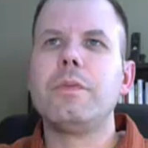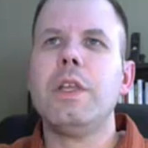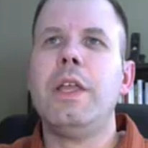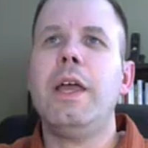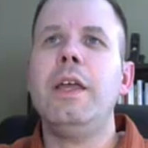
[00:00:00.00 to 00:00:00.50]

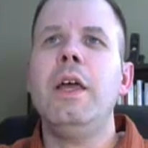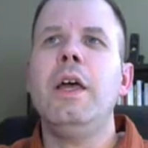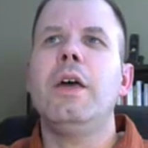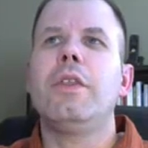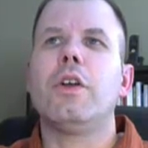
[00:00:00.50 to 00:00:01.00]
Okay,
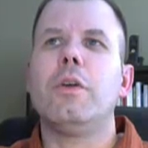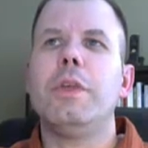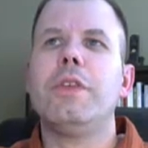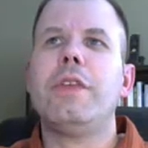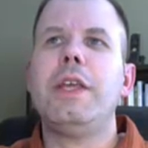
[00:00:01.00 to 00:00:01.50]
the
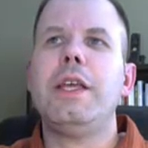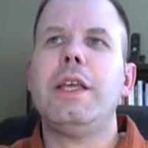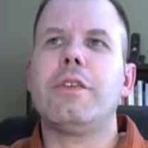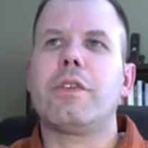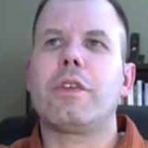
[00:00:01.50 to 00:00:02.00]
Hermsii
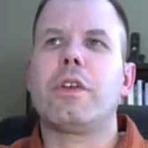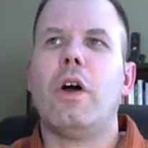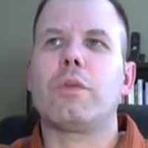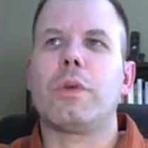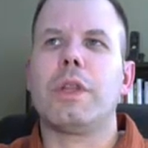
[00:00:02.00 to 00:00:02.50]
is
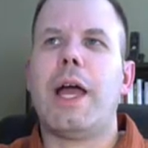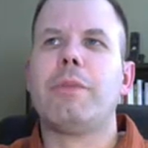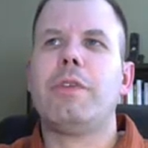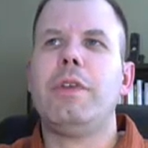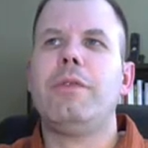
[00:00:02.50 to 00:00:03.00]
called
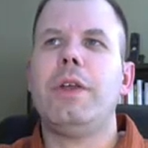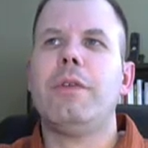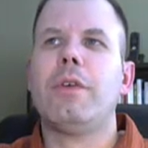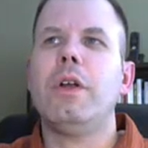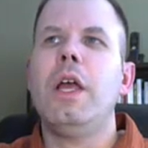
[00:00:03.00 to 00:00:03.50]
relapsing
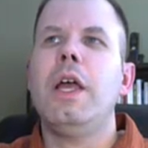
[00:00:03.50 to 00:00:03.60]
fever.